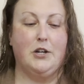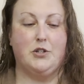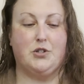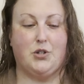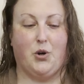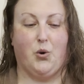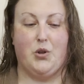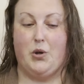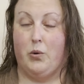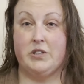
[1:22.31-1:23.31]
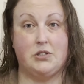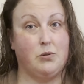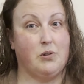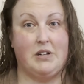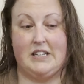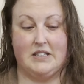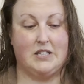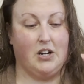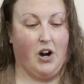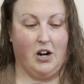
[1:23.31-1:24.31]
So the only two ingredients
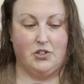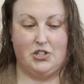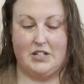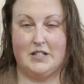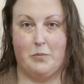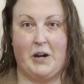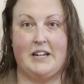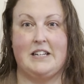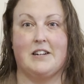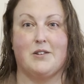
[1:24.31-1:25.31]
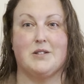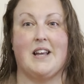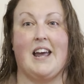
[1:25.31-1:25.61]
here are just the pine needles